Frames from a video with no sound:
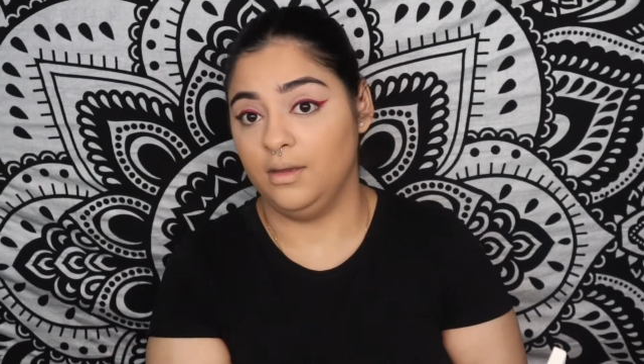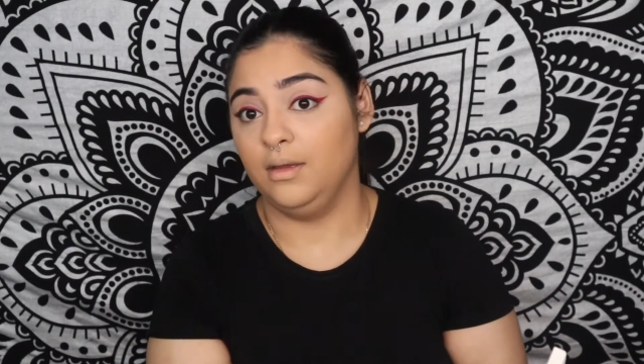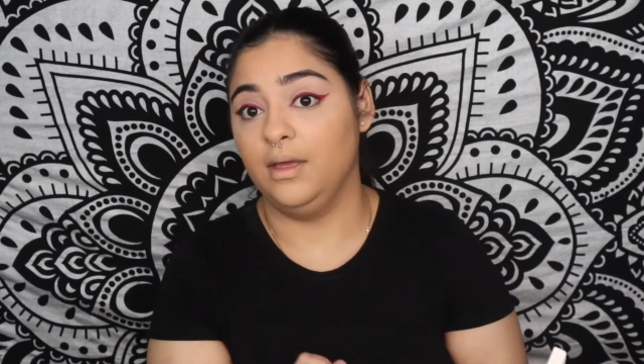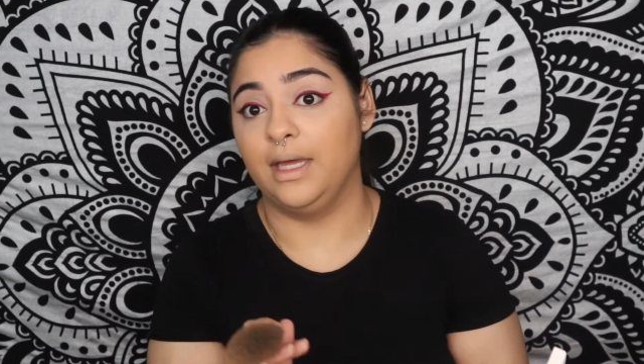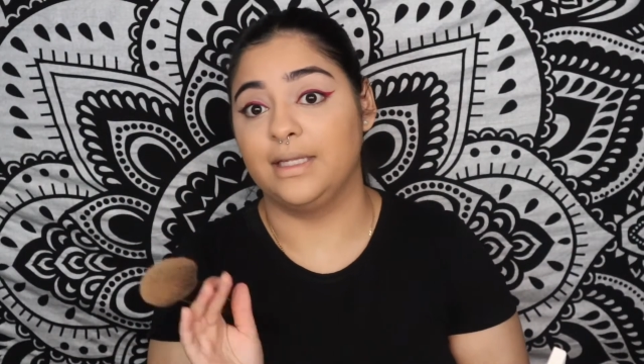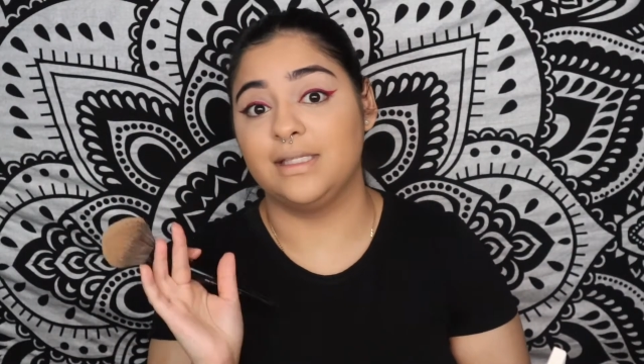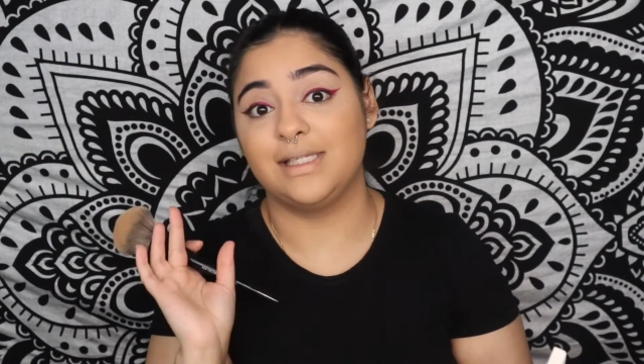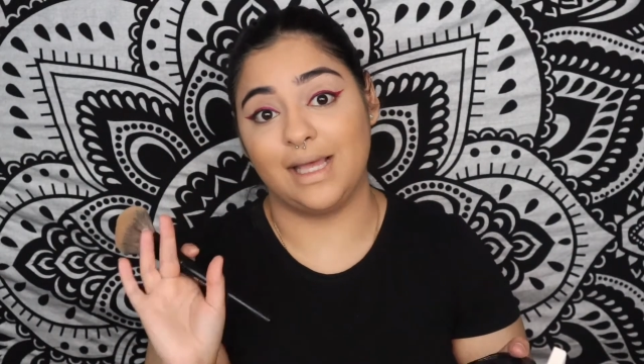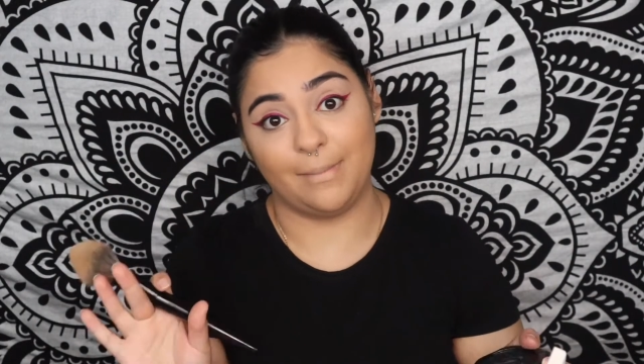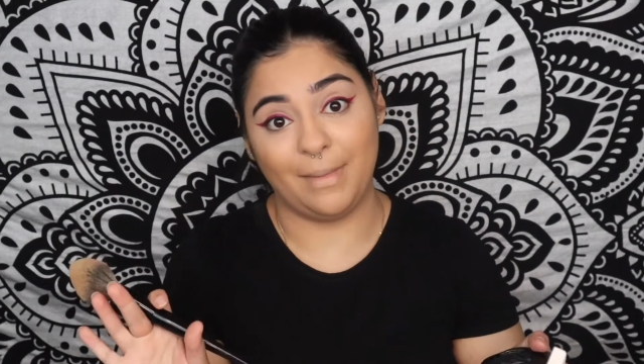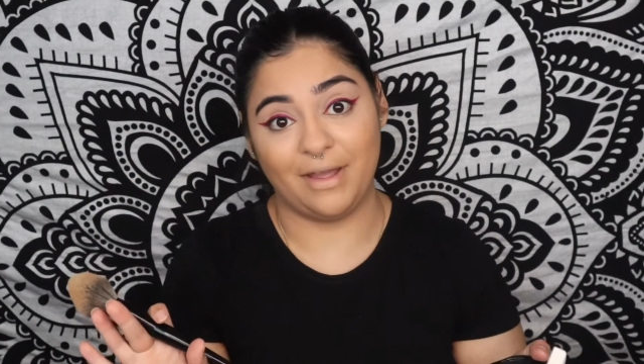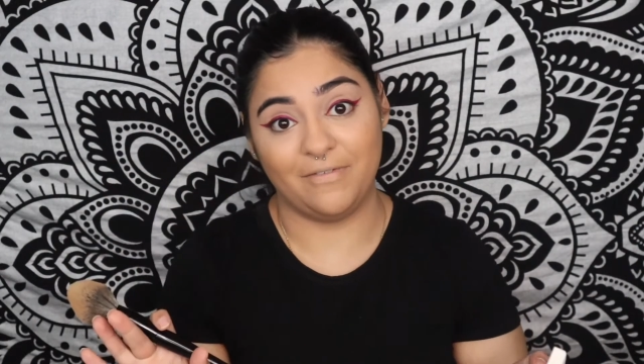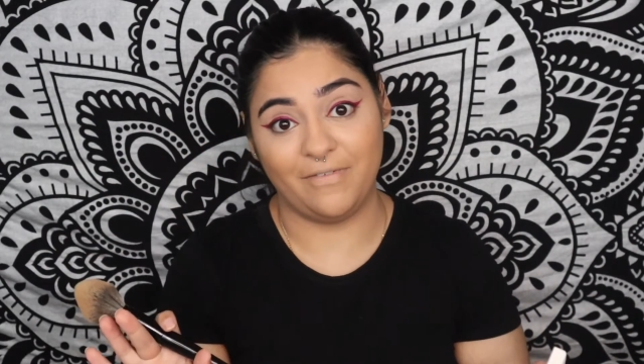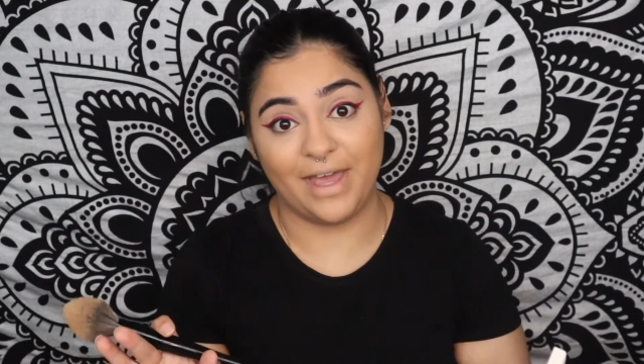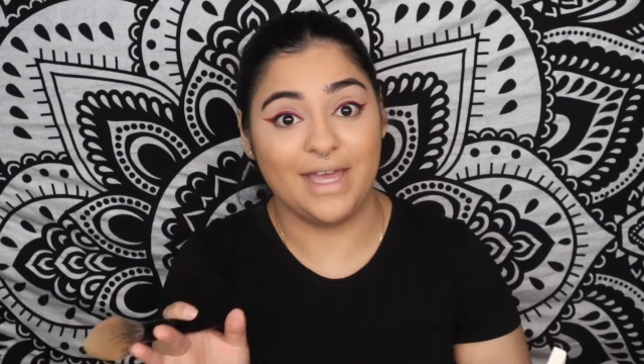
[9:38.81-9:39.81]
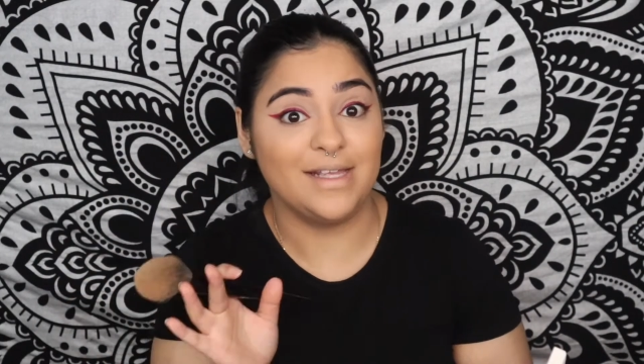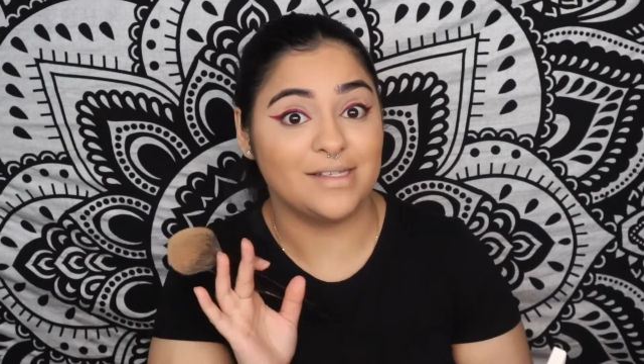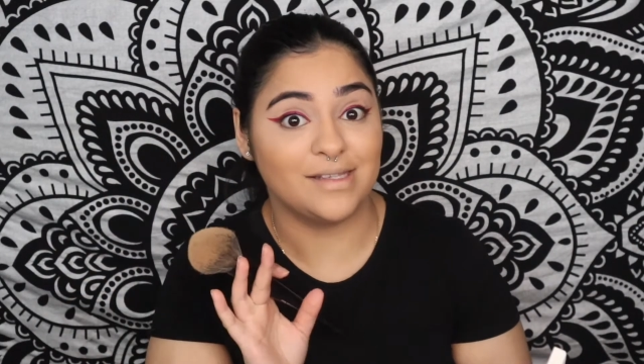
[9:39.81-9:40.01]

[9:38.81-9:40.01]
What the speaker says: It set my face